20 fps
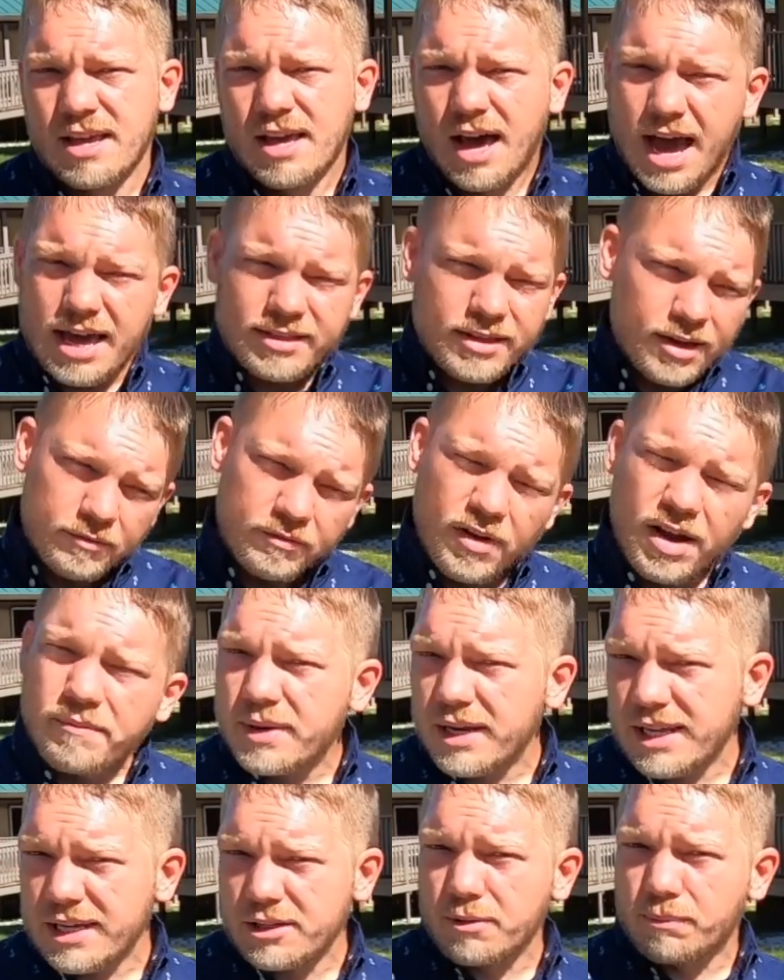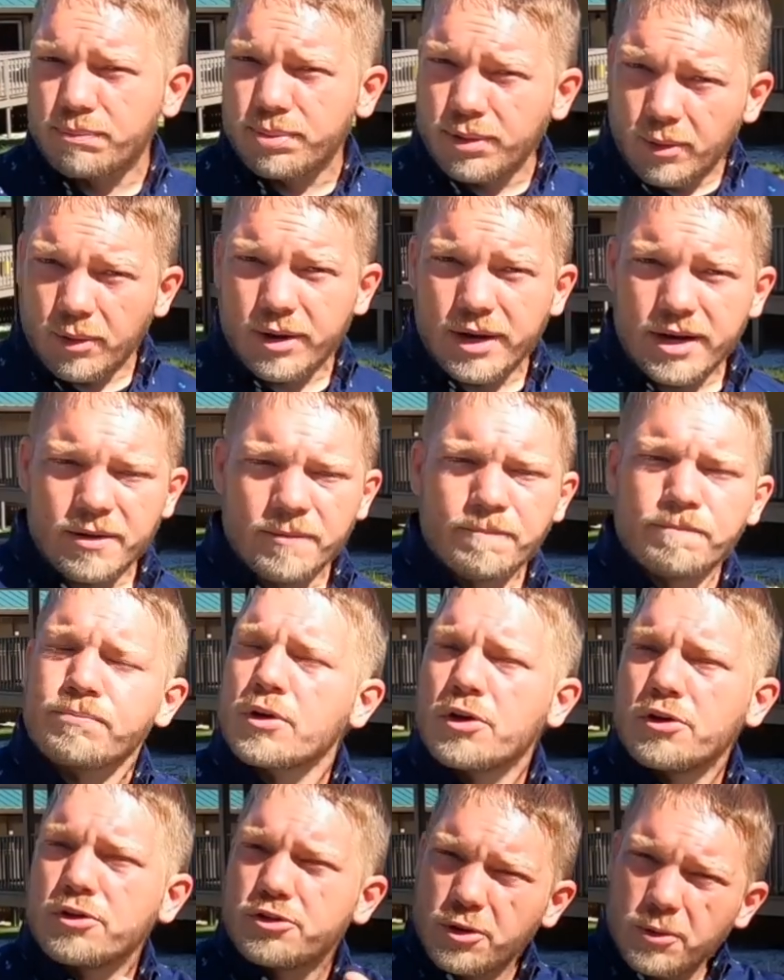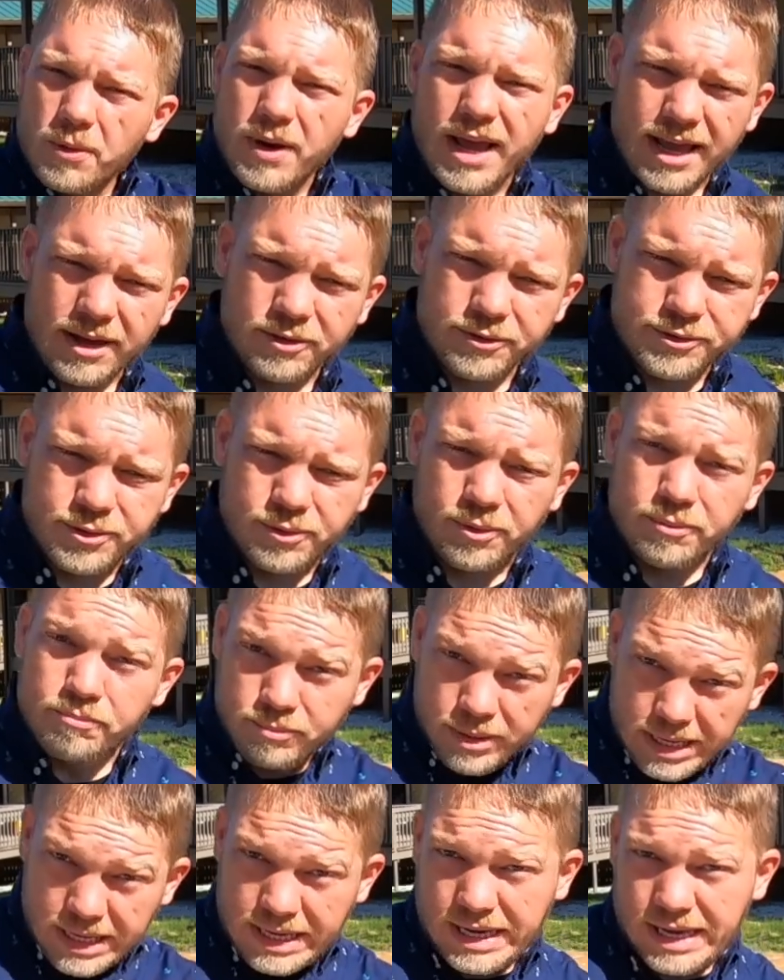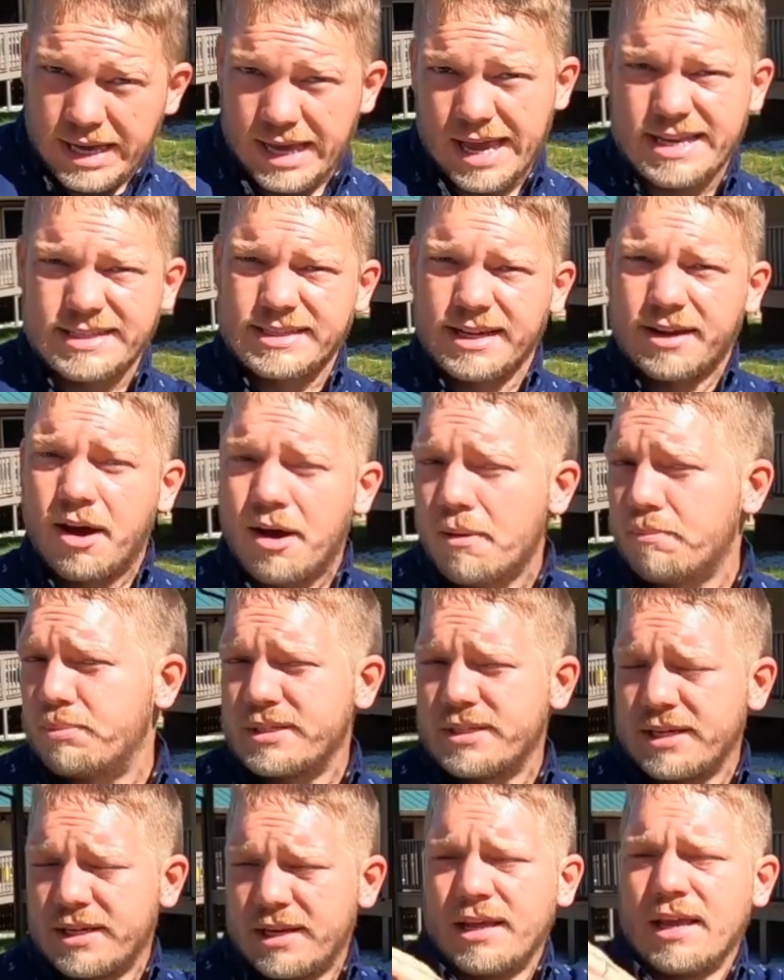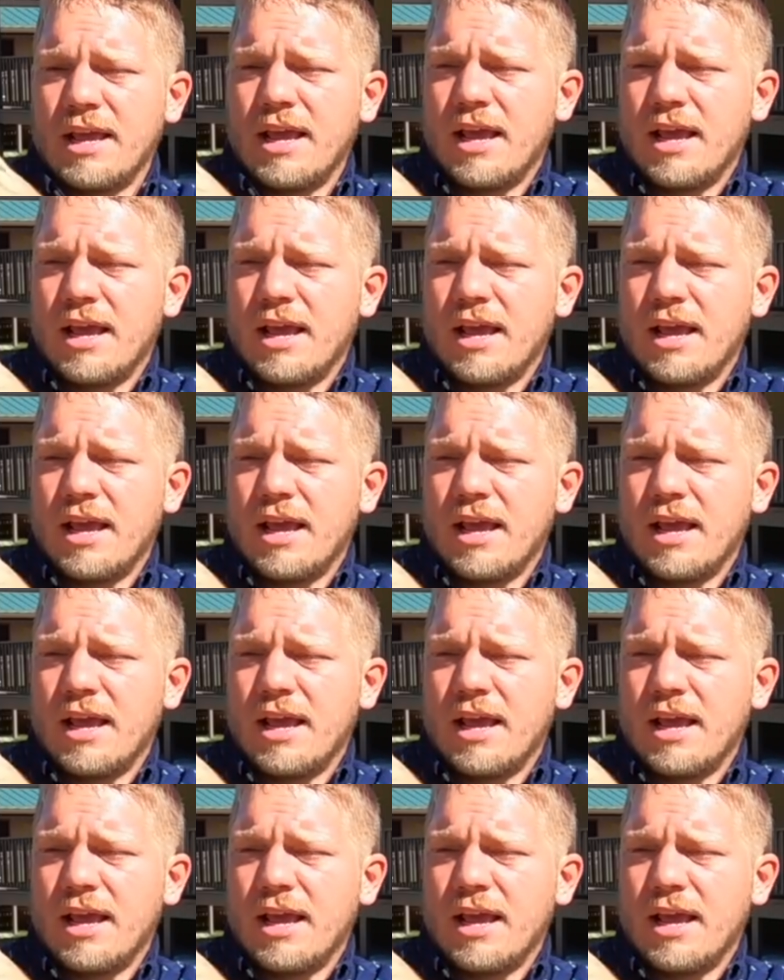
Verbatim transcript: I think if I'm getting deployed to a hailstorm, me as a competent,